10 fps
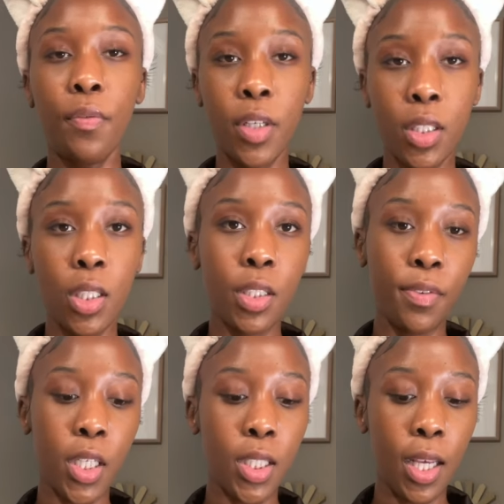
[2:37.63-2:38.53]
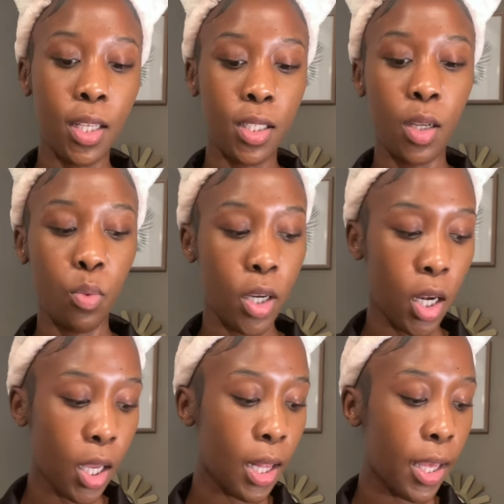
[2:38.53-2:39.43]
first things first, as I said, we're
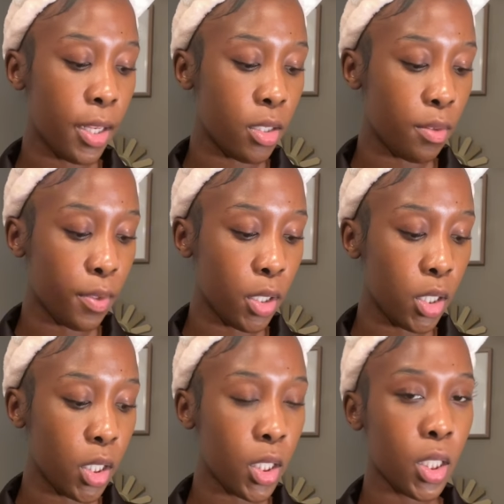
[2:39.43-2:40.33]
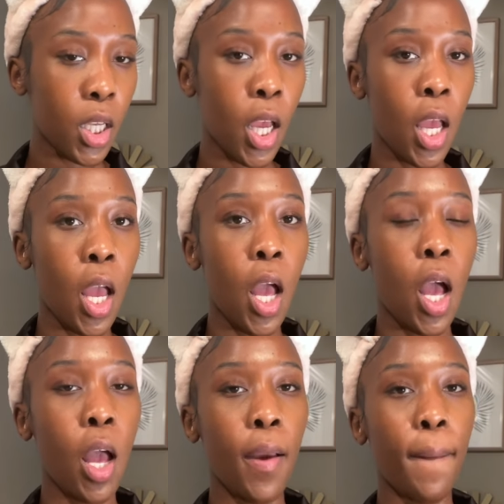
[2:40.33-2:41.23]
gonna cleanse first.
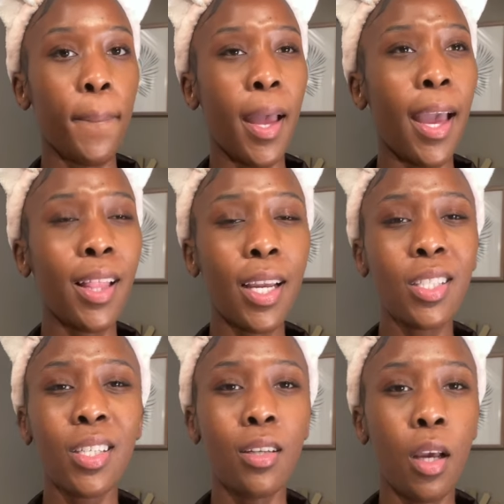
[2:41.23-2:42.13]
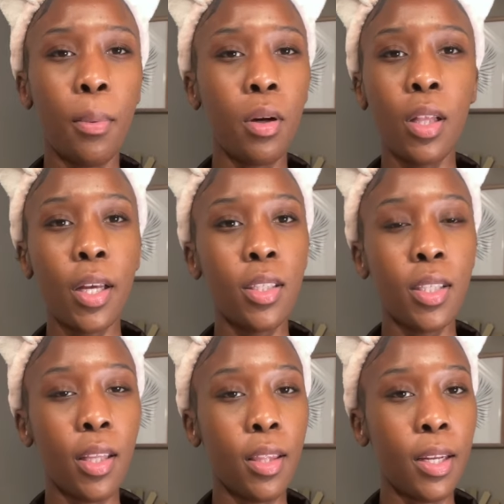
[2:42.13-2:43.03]
Um, I like to double cleanse
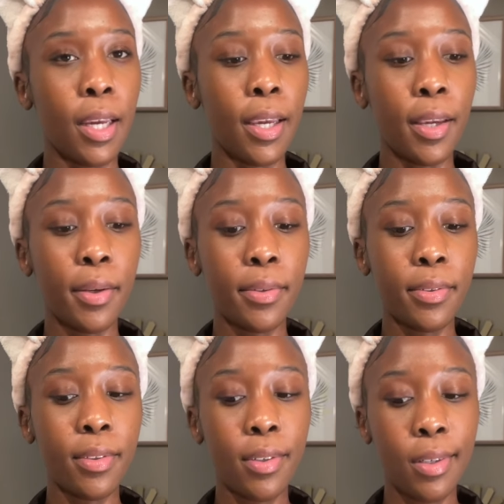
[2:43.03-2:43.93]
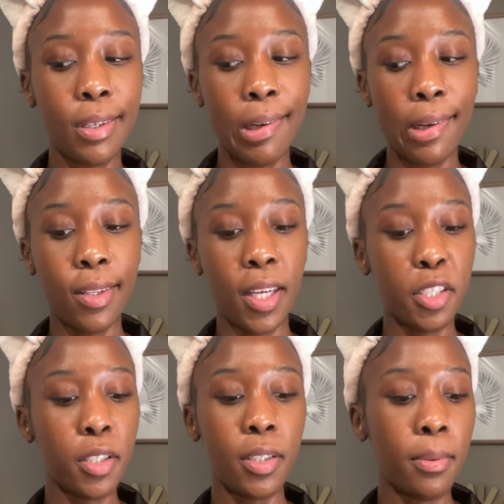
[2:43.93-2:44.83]
in the night.
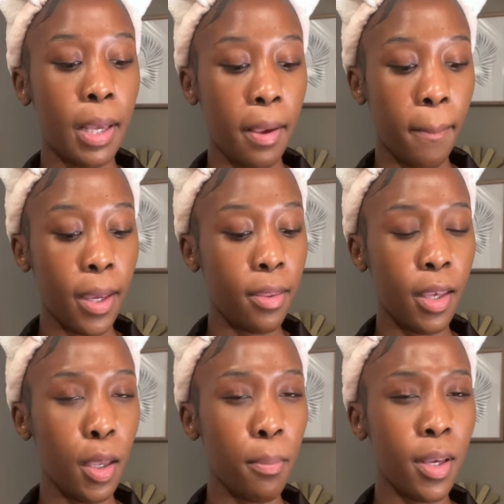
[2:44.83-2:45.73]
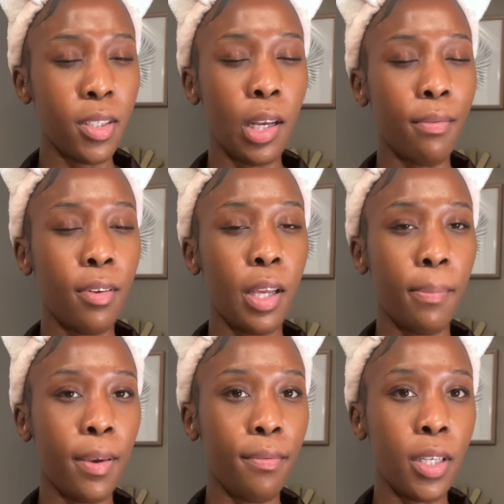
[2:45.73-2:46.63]
That's just like my thing because I feel like
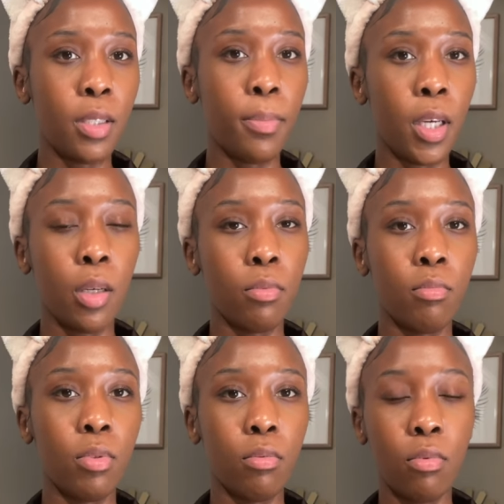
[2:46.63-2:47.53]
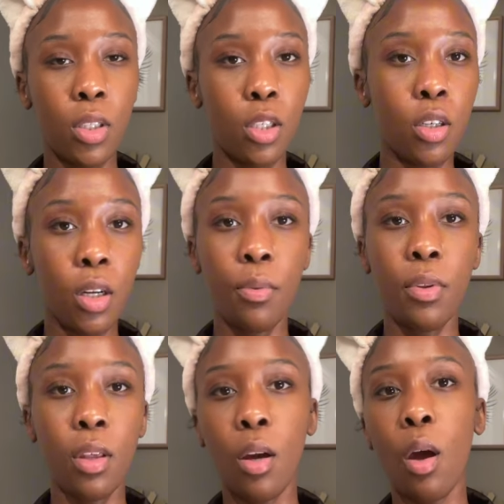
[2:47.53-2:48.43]
my face becomes really dirty
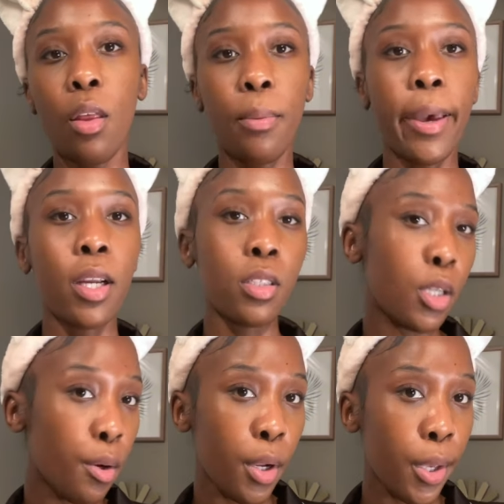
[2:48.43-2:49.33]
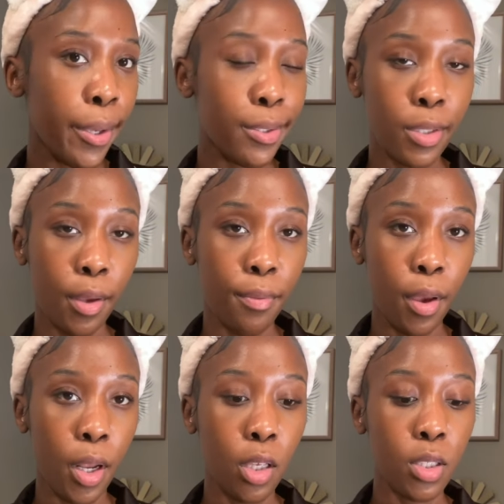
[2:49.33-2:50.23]
with like all the bacteria and stuff
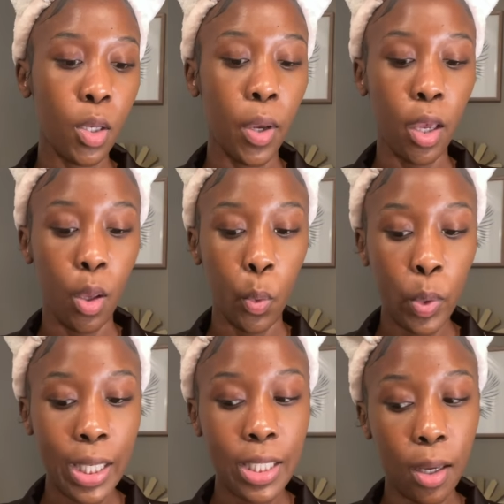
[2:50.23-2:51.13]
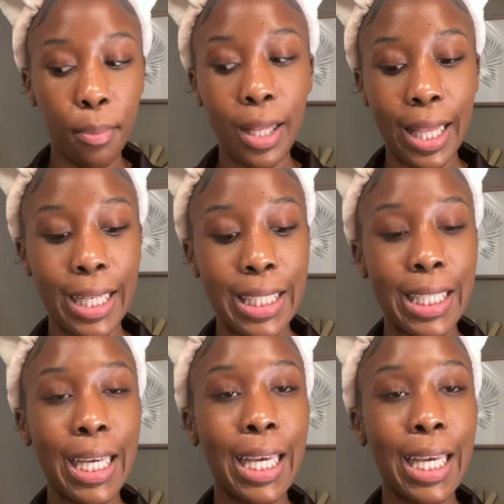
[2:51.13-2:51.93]
on it. So I only double cleanse